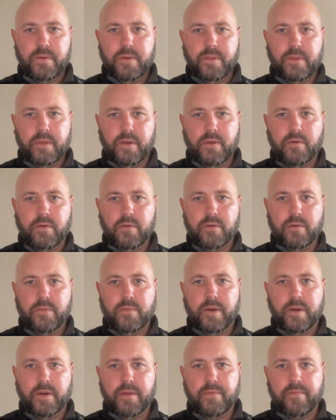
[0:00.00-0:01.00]
And then hold your
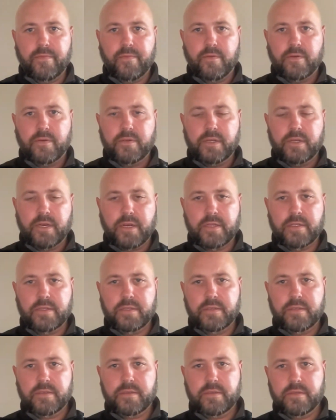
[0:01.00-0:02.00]
breath 4
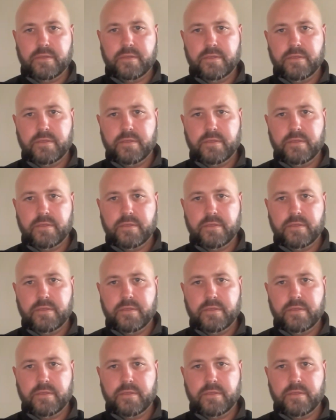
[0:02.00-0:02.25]
seconds,